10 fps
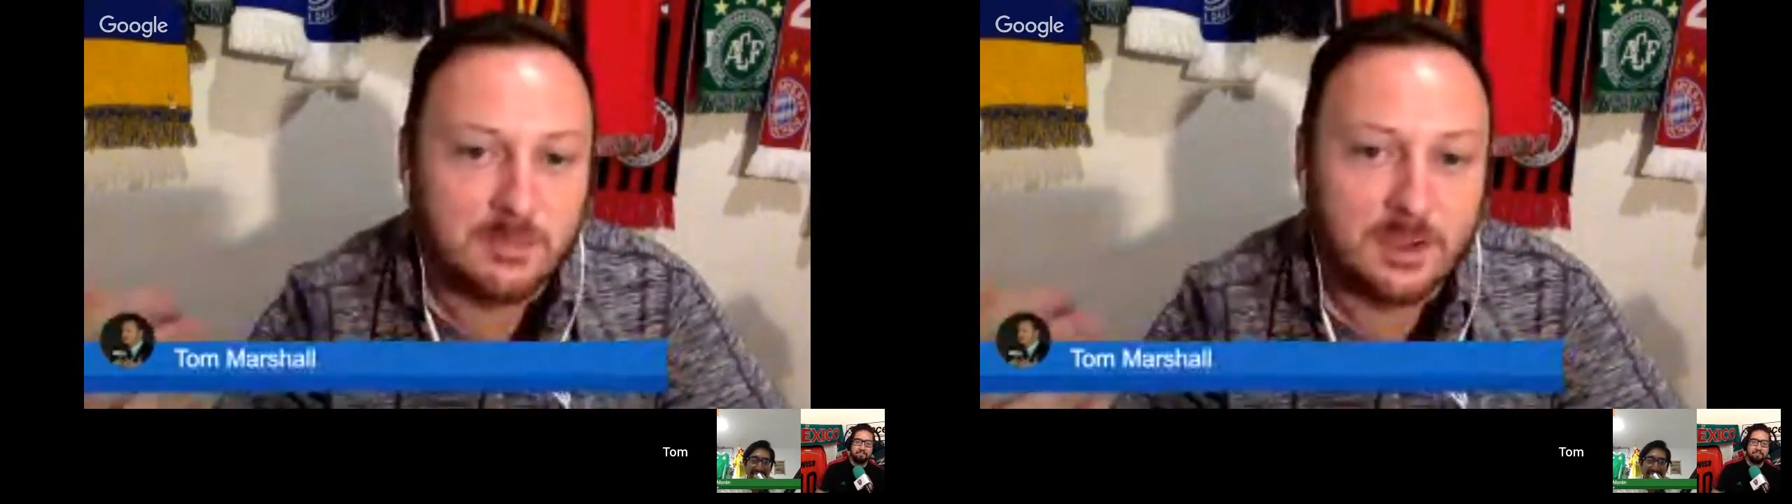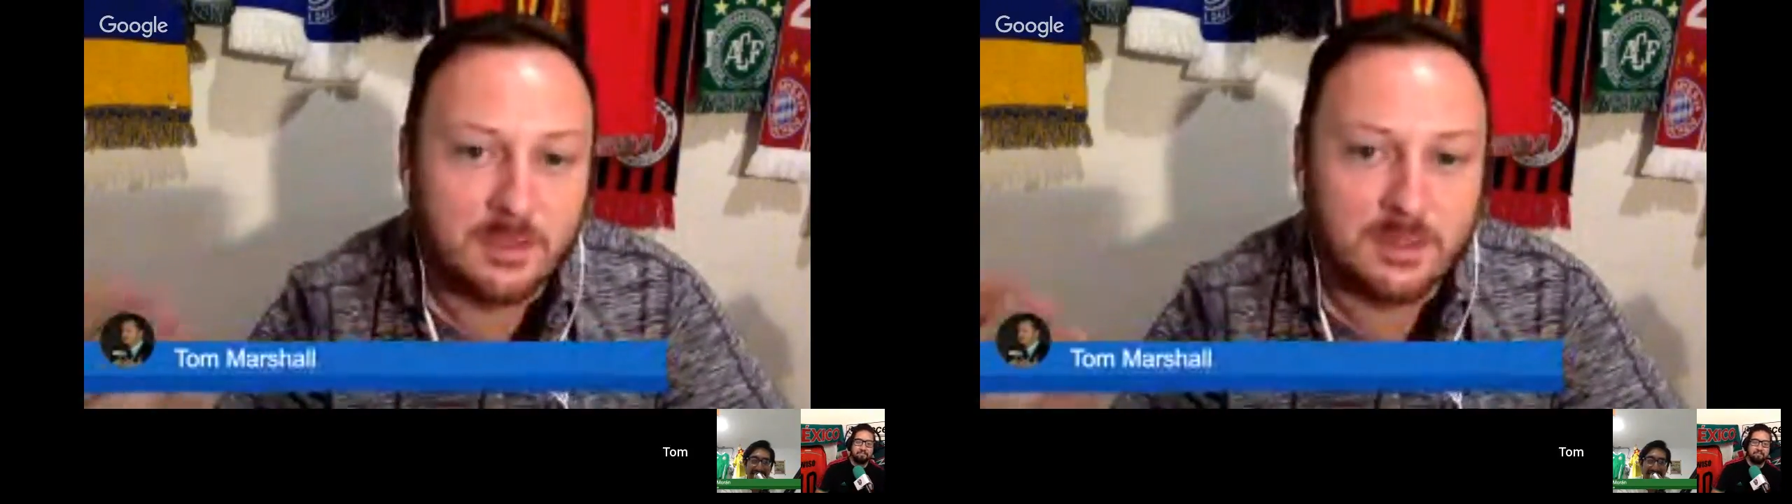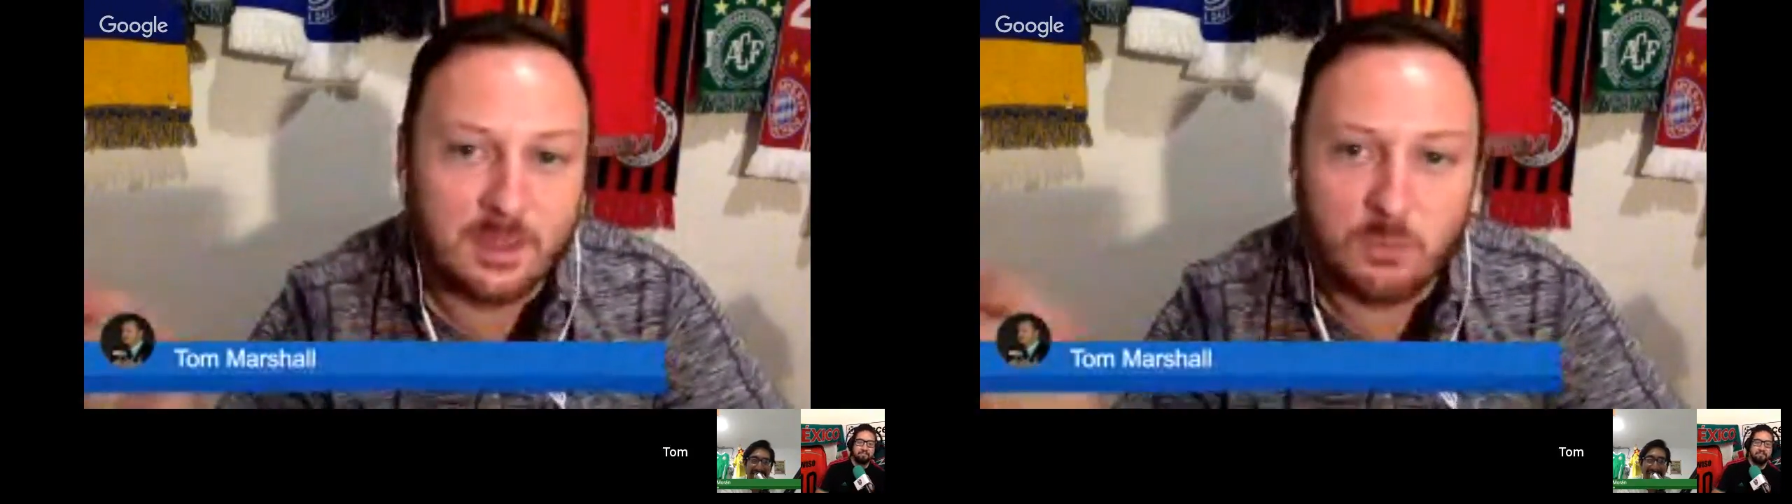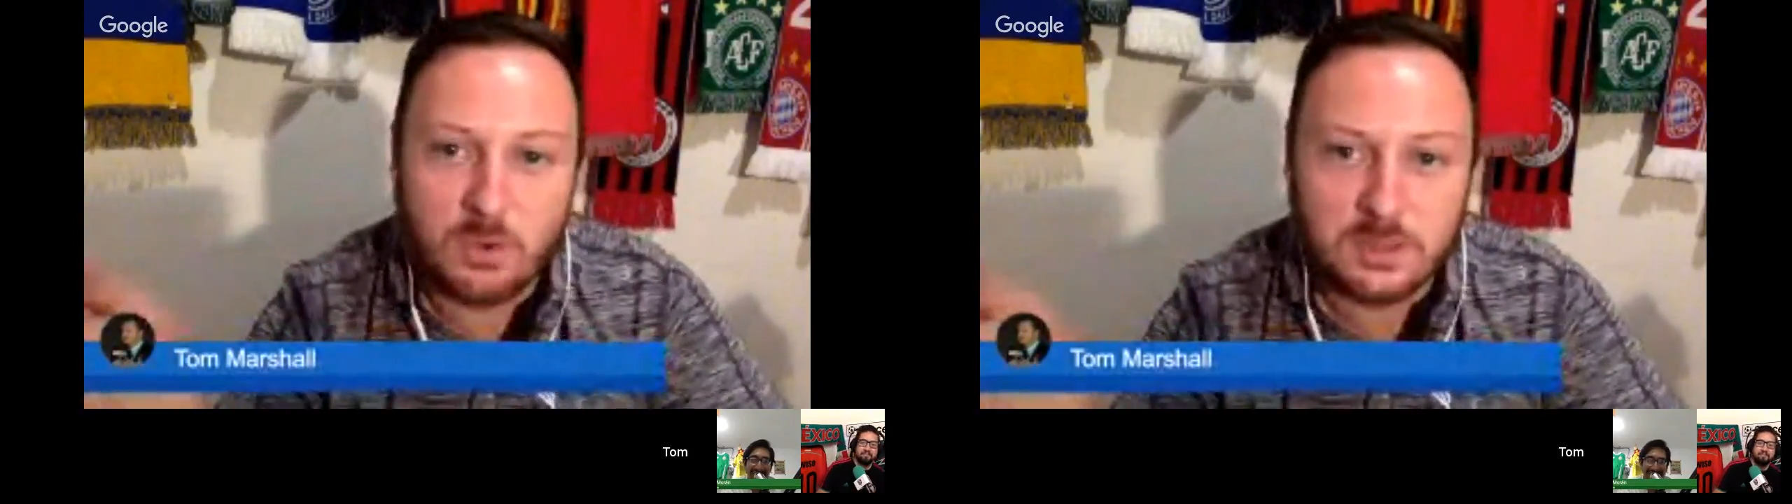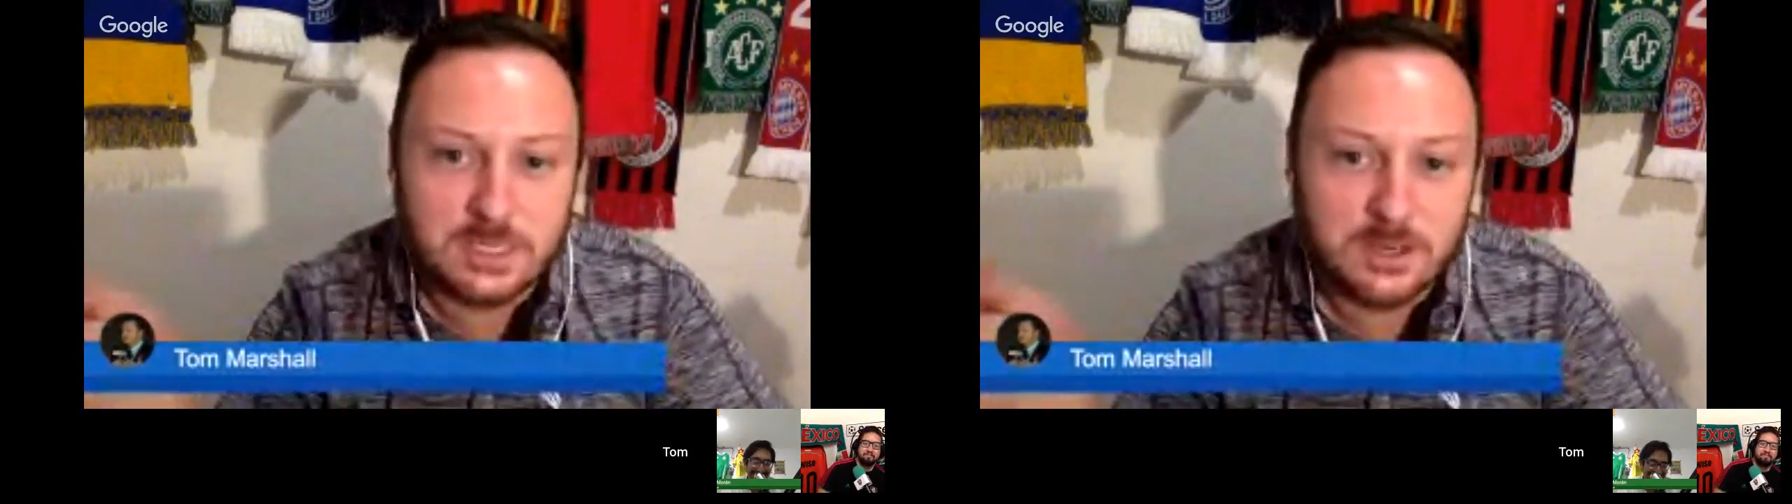and they're like,
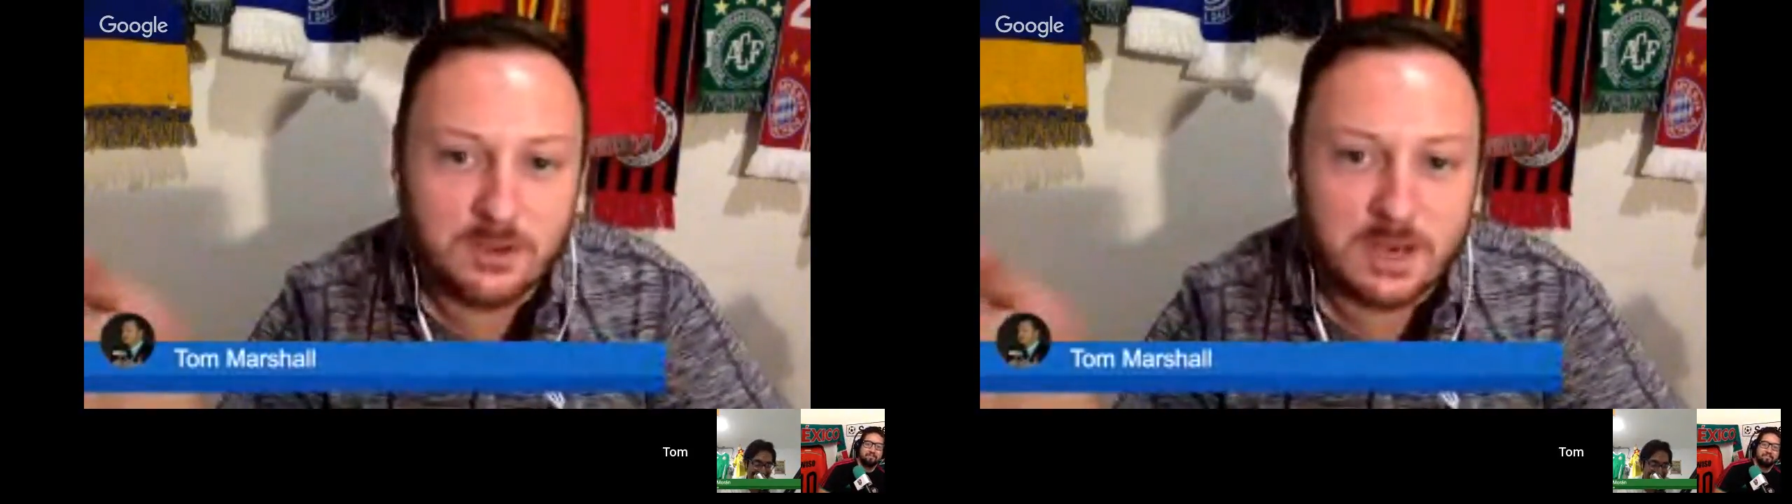what's he doing?